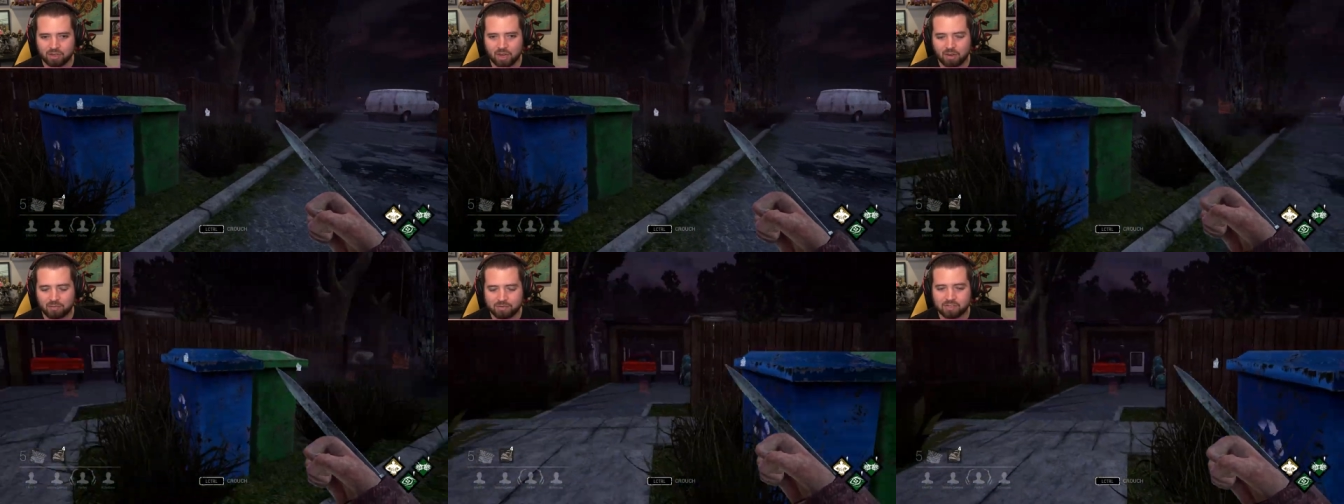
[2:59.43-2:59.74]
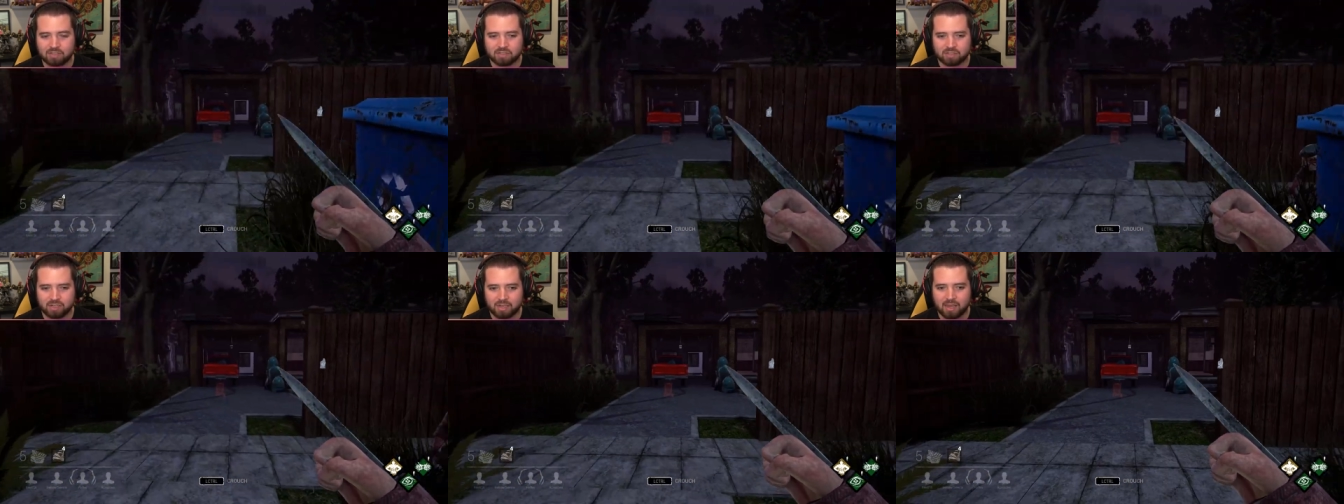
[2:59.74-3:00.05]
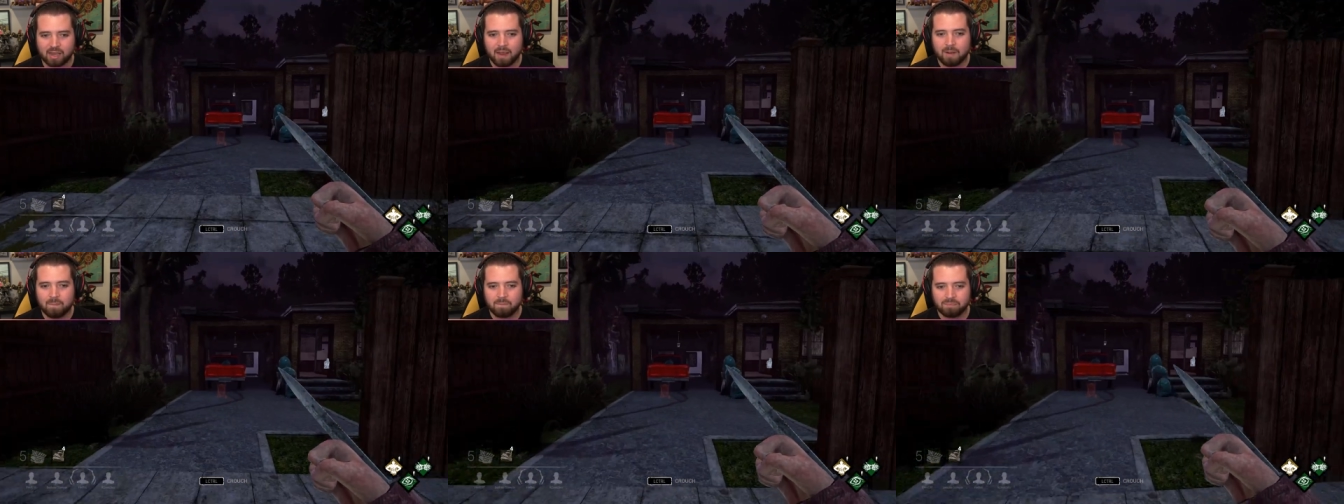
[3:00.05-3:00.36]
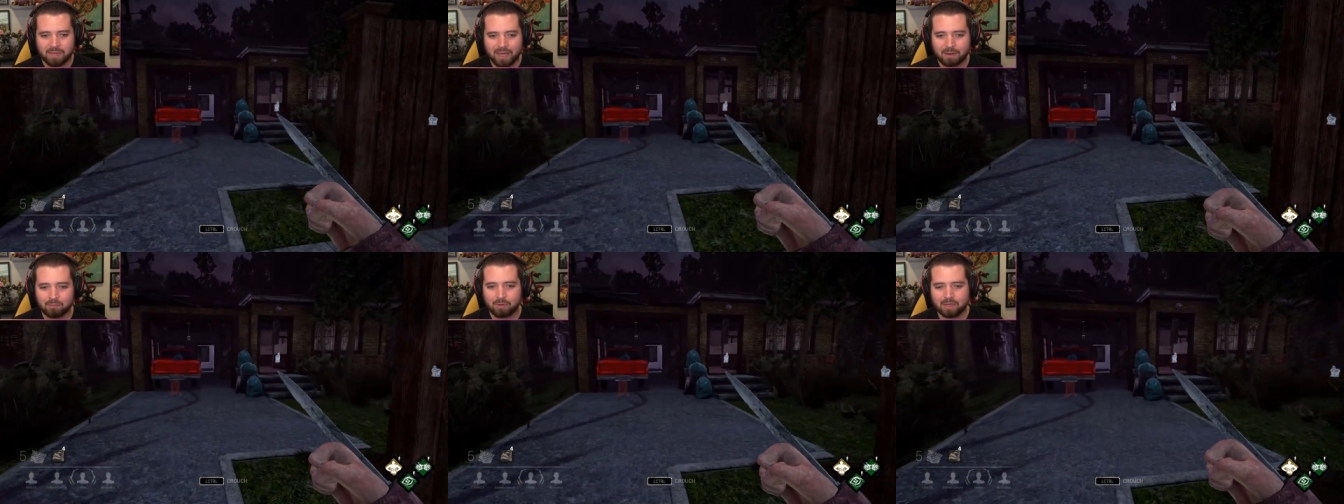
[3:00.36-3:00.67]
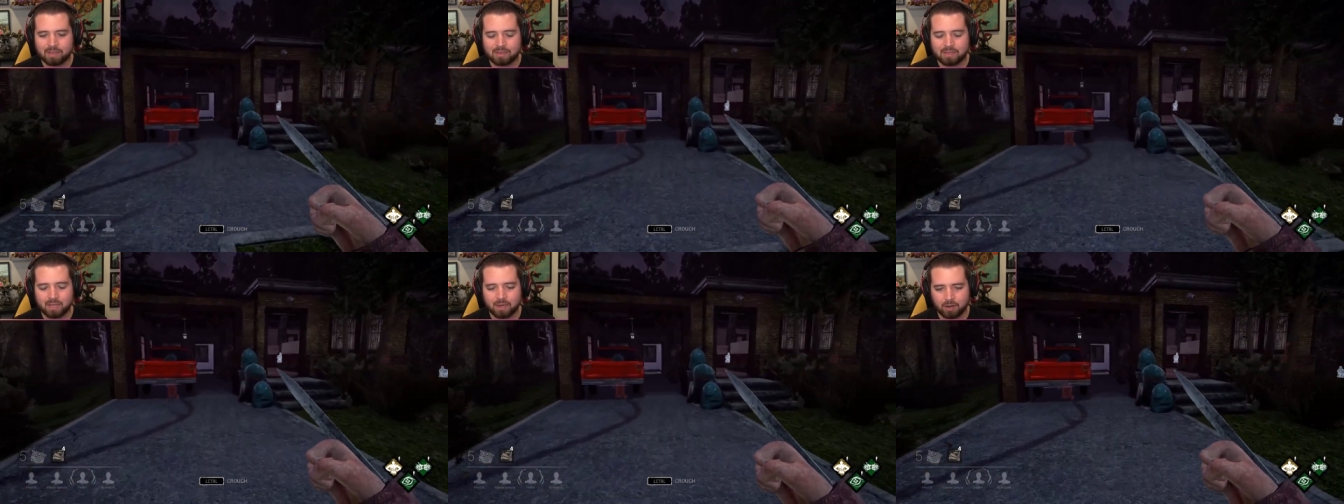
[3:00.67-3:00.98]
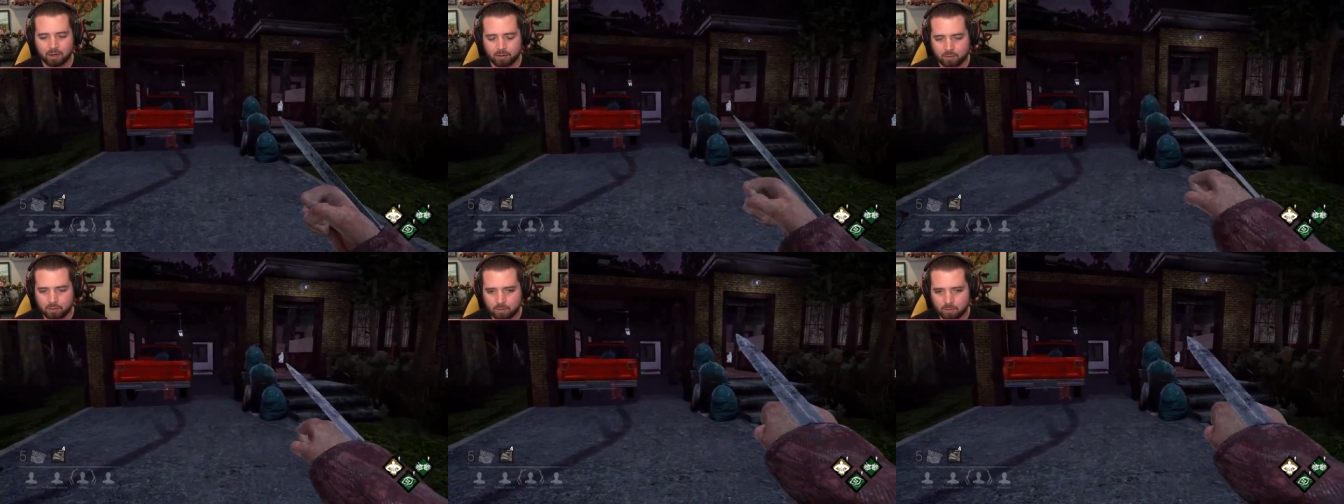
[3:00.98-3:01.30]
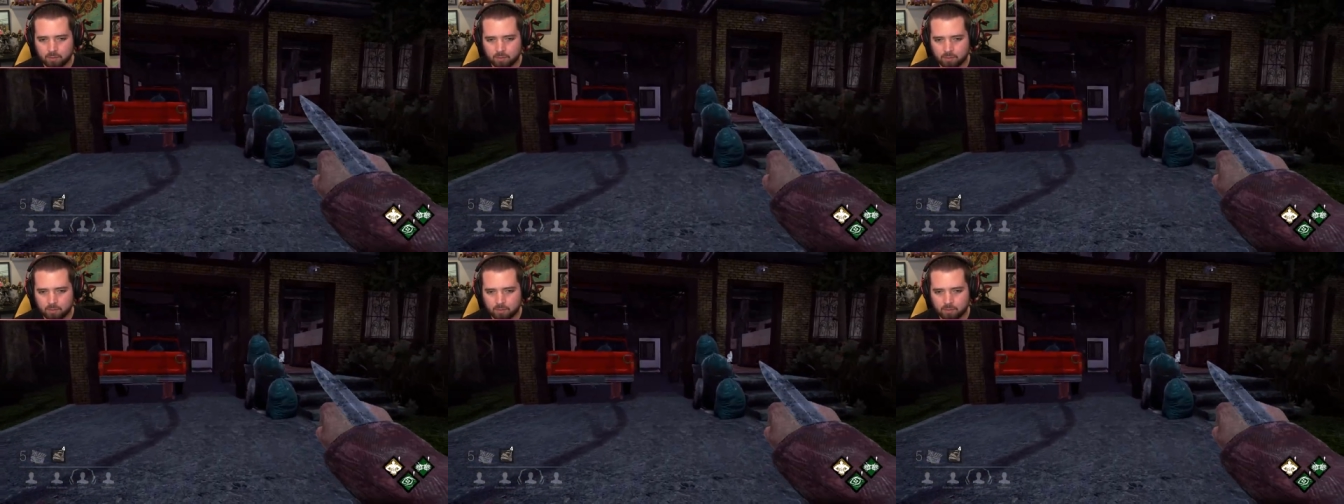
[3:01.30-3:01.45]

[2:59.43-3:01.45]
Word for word: Obviously, that right there.